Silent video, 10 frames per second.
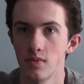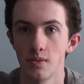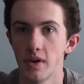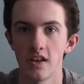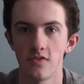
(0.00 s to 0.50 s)

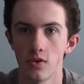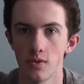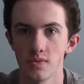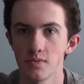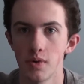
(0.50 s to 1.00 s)
in many
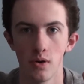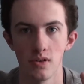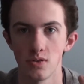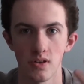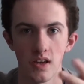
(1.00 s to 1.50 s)
forms,
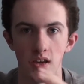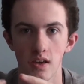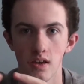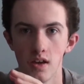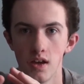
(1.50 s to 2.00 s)

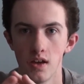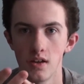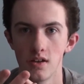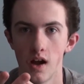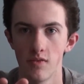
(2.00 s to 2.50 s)
poetry,
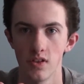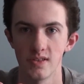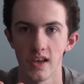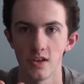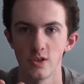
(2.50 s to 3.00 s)

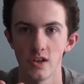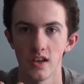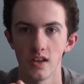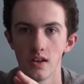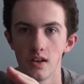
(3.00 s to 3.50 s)

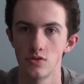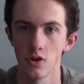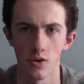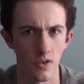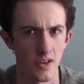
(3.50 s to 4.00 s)
novelization,
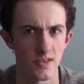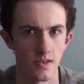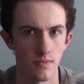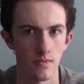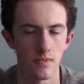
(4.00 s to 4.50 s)

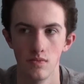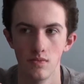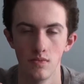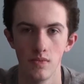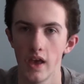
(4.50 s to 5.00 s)
journalism,
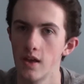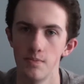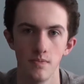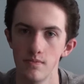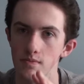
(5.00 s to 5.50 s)

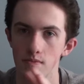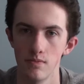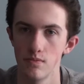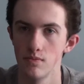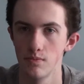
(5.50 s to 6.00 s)
and
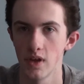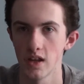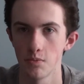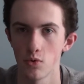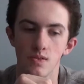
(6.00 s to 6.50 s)

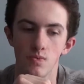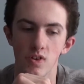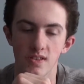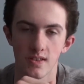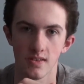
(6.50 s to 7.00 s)
many more.
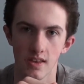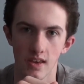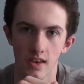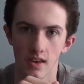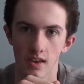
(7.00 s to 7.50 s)

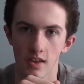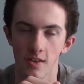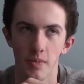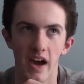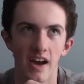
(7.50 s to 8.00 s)
Recently, in
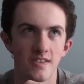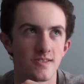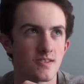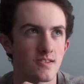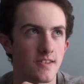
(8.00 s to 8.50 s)
the
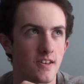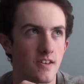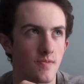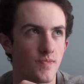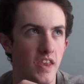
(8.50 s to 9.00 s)
past,
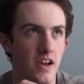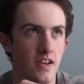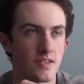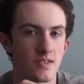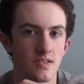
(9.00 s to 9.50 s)
I
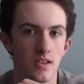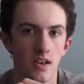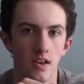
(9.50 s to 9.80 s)
guess,